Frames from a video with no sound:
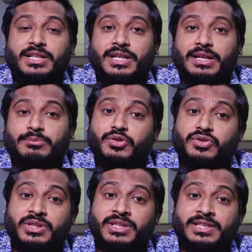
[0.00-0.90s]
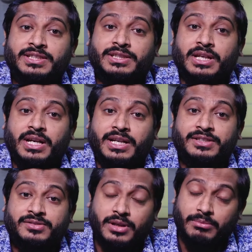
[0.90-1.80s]
Mostly it is
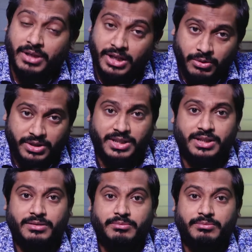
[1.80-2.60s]
insoluble in water